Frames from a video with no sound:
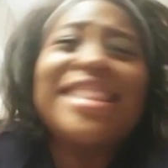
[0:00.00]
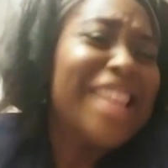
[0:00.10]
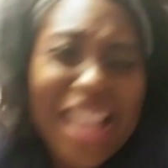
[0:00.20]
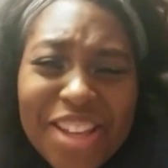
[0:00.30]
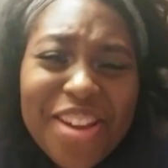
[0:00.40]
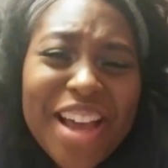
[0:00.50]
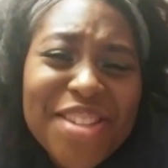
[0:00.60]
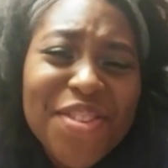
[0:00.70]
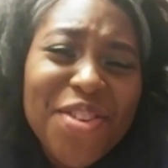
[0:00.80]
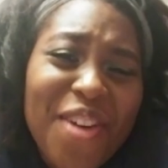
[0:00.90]
thank you guys
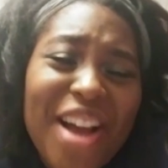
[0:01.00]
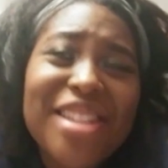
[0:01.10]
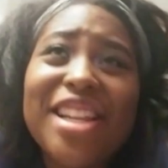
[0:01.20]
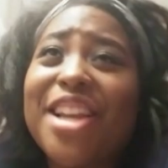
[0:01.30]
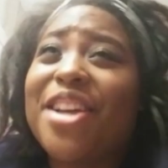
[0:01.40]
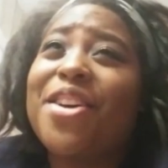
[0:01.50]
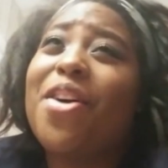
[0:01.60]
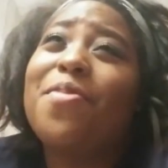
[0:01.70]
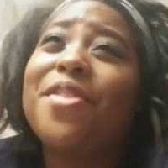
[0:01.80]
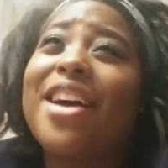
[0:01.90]
for watching. I
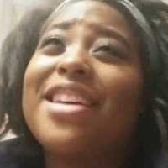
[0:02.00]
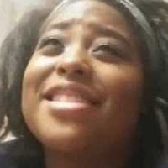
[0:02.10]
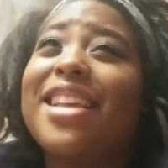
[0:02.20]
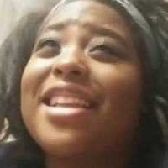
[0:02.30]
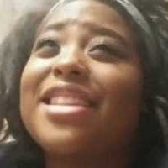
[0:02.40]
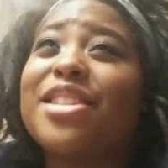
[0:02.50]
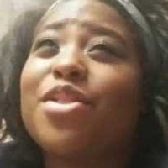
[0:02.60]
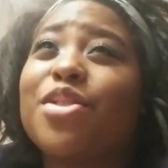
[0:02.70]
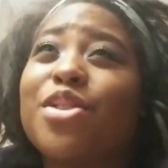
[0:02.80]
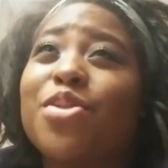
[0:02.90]
hope you guys like this
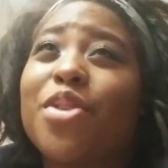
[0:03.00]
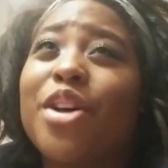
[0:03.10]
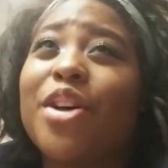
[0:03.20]
little tutorial,